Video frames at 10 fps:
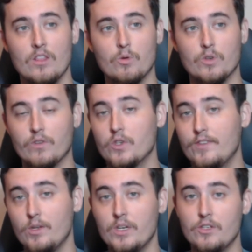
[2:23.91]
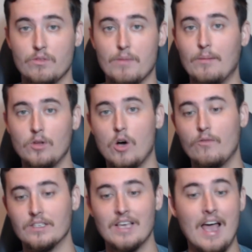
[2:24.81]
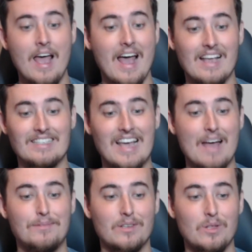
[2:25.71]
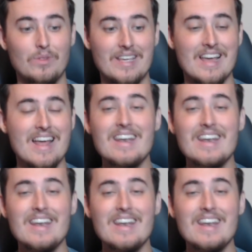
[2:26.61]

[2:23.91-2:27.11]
through his first few years with the Miami Dolphins has absolutely